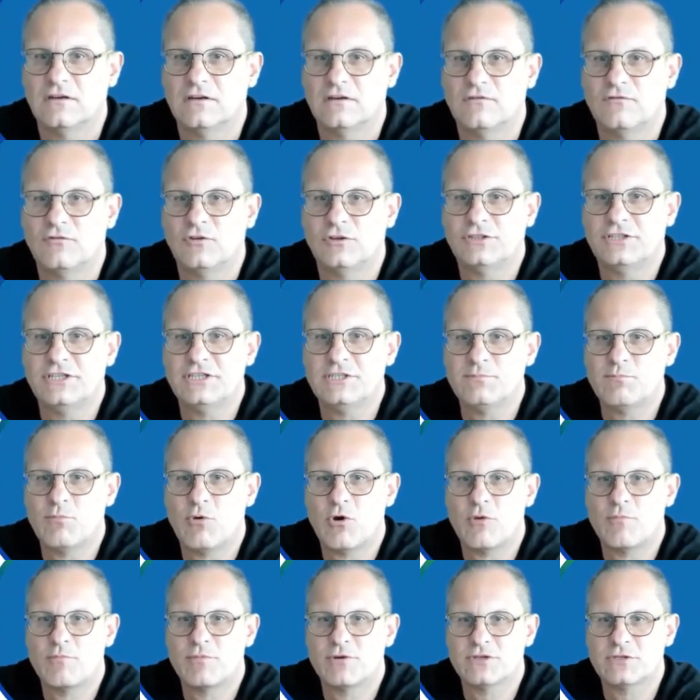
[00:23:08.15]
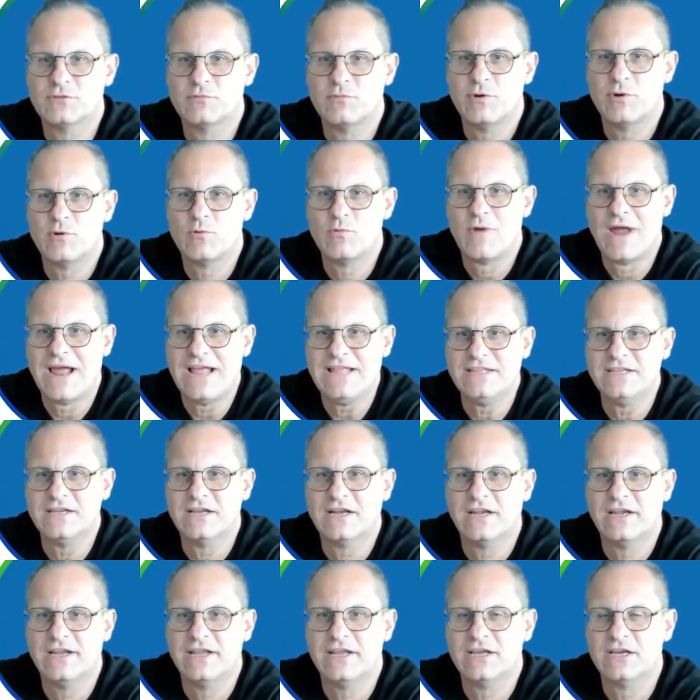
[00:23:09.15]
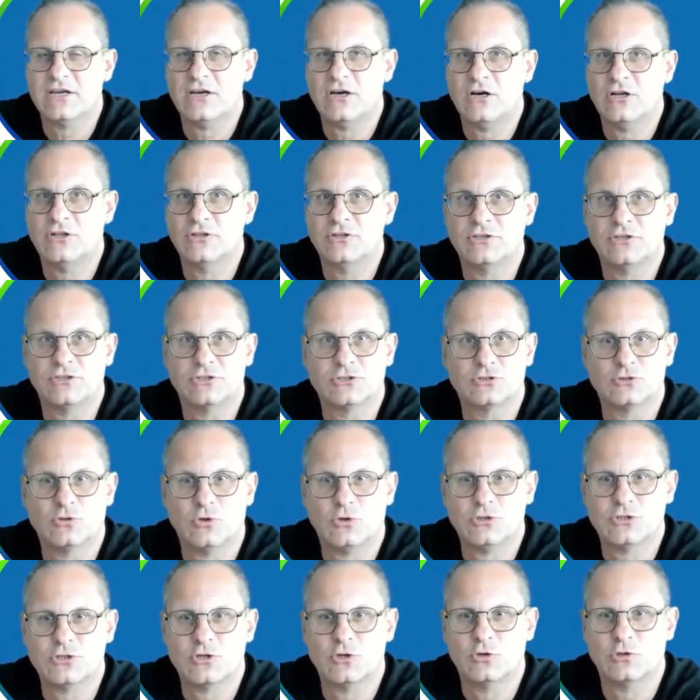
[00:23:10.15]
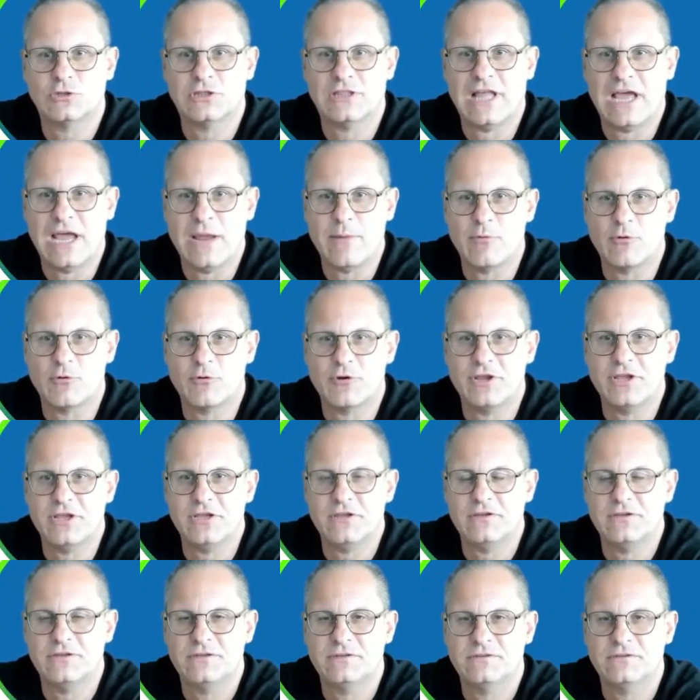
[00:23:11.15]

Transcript: For this purpose, we right-click on the source code library